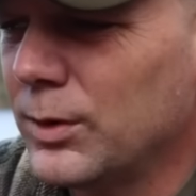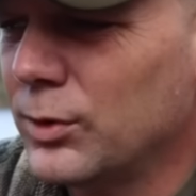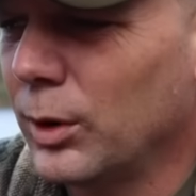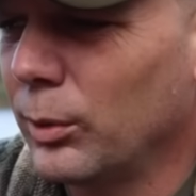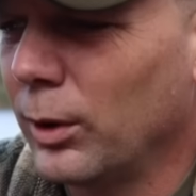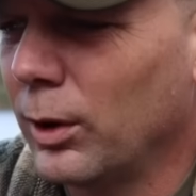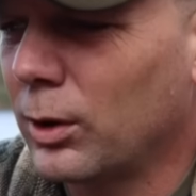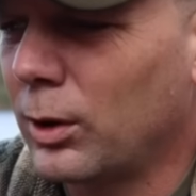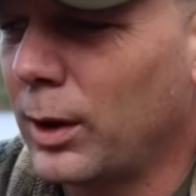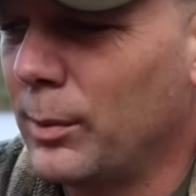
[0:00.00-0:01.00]
So here we are
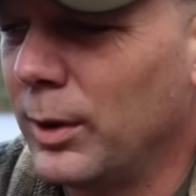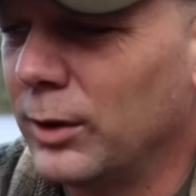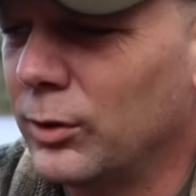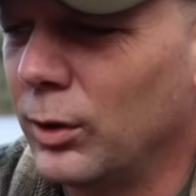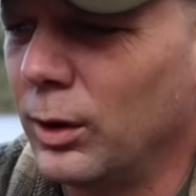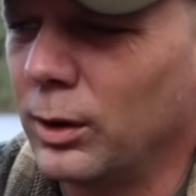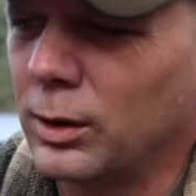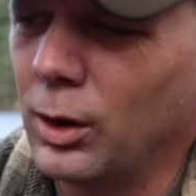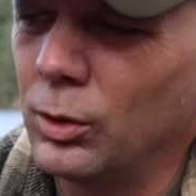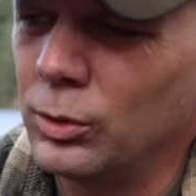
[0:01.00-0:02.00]
coming it to a
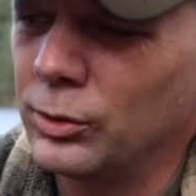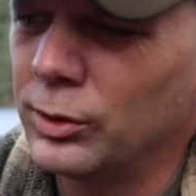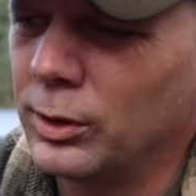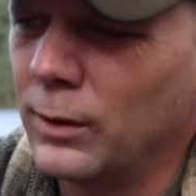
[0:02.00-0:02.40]
close.